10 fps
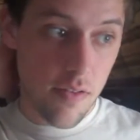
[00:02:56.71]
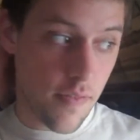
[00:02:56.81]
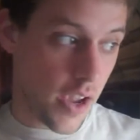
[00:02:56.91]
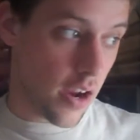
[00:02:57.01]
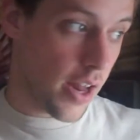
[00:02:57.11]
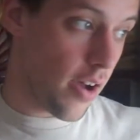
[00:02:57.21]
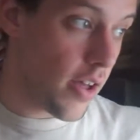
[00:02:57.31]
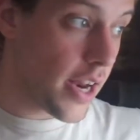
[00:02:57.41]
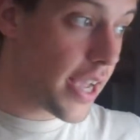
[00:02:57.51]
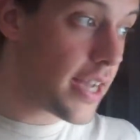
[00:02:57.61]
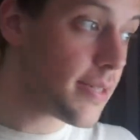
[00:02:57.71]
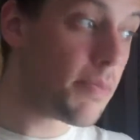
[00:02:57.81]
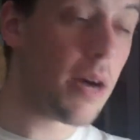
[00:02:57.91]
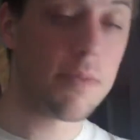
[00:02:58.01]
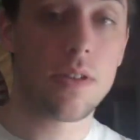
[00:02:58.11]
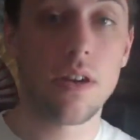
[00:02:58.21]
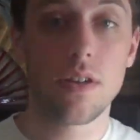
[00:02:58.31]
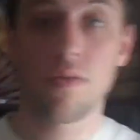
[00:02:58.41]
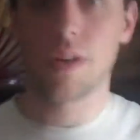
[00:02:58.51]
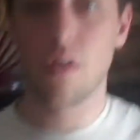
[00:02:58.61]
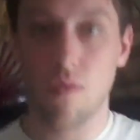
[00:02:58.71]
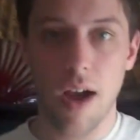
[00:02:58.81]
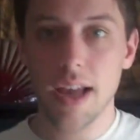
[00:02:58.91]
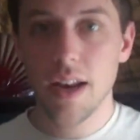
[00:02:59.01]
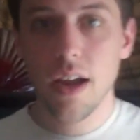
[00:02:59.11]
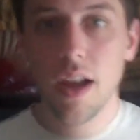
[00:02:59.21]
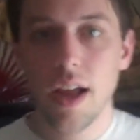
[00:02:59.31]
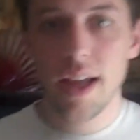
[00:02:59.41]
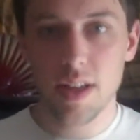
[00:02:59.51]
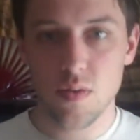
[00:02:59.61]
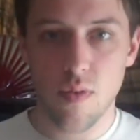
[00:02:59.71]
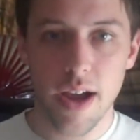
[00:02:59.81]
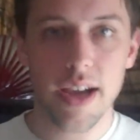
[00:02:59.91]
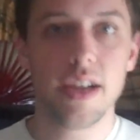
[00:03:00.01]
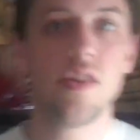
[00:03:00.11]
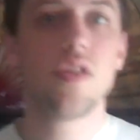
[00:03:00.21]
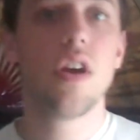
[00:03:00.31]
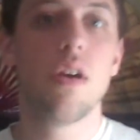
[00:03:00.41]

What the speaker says: fingernail, and I guess Mom started to regret his rage